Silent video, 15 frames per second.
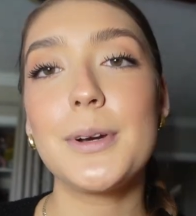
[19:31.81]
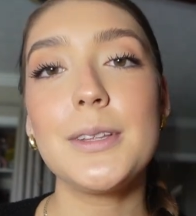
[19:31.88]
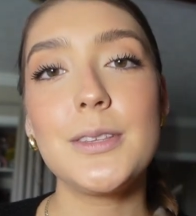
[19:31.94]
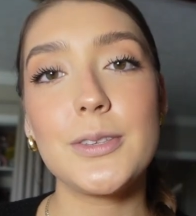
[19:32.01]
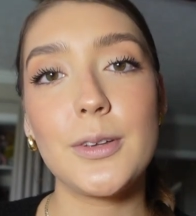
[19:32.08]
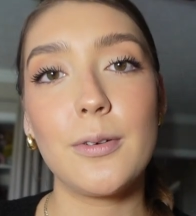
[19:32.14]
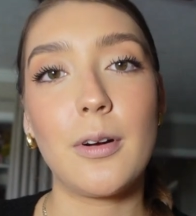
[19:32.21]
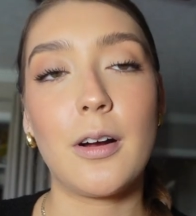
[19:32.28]
But
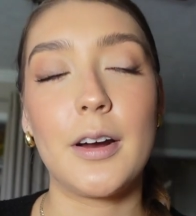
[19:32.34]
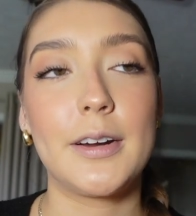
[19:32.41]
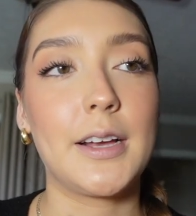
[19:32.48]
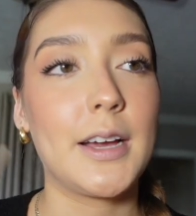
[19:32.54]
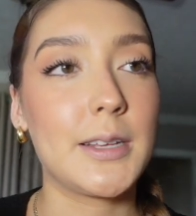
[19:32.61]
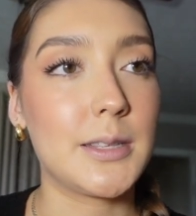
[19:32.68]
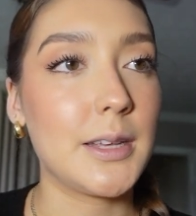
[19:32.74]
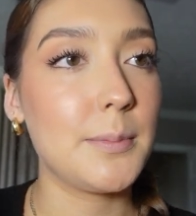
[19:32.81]
it's so hard,
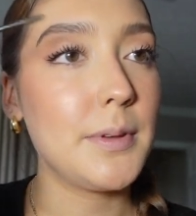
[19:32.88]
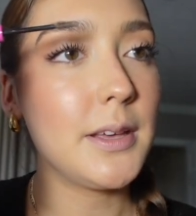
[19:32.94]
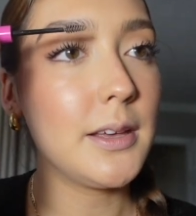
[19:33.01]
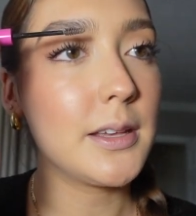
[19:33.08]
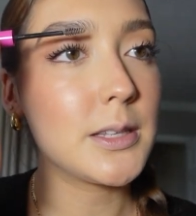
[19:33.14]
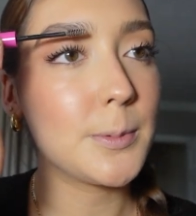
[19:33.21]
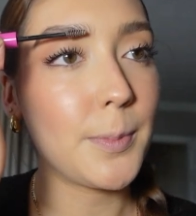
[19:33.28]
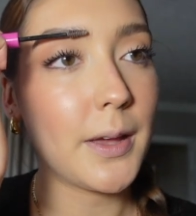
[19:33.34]
guys. Like, being
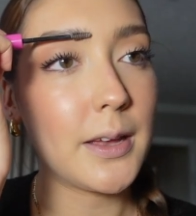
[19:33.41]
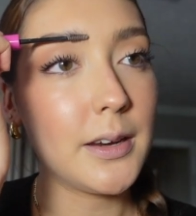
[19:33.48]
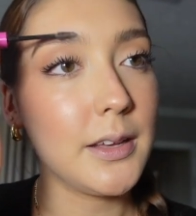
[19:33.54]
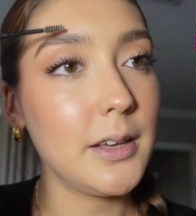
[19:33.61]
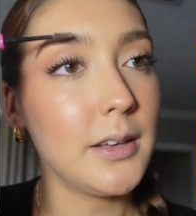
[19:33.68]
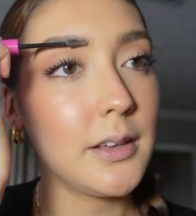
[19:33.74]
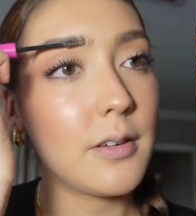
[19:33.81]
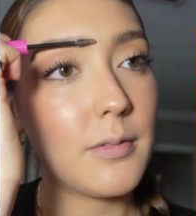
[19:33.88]

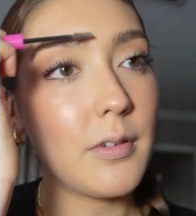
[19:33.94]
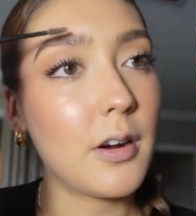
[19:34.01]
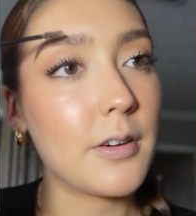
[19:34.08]
Hispanic,